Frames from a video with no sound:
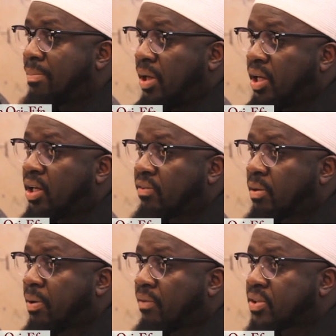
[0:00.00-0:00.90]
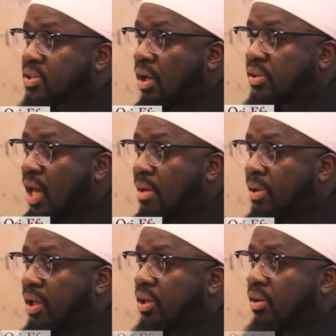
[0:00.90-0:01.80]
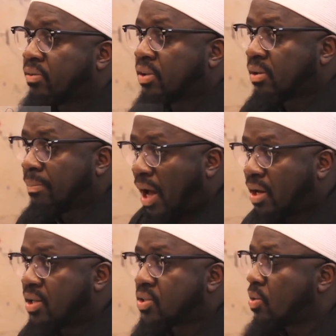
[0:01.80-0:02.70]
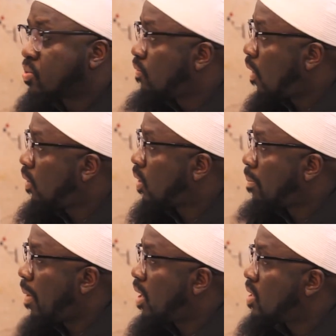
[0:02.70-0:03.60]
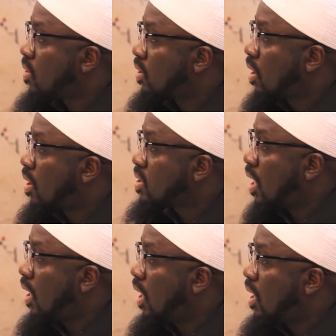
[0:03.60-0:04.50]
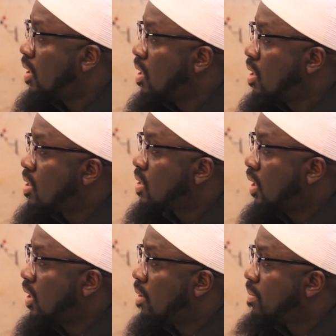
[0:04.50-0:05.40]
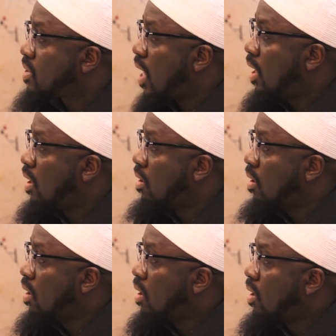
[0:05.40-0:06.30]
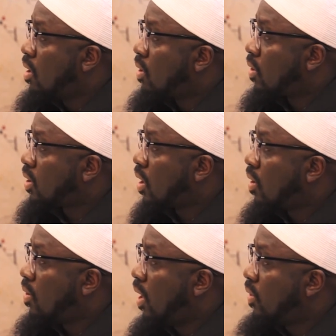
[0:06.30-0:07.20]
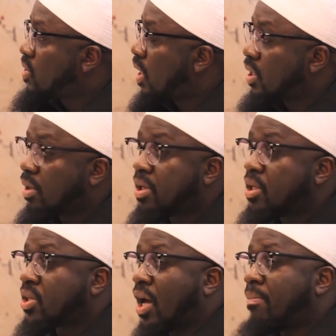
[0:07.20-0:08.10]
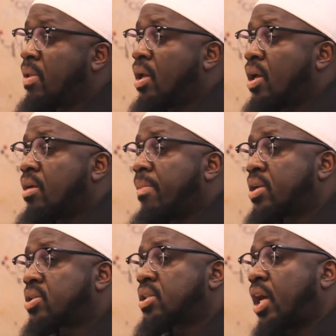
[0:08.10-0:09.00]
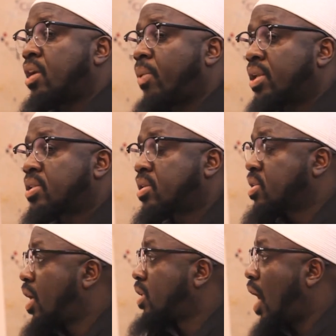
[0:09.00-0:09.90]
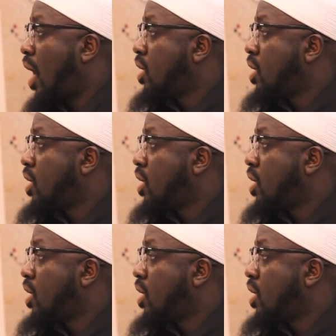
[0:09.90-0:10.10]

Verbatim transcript: tabi'een of the Prophet, uh, tabi'een of uh, the companions, those who followed the companions, radiallahu ta'ala an, Sa'id ibn Sahil, radiallahu an, Sa'id ibn Hisham. He mentions that he went to Sayyidat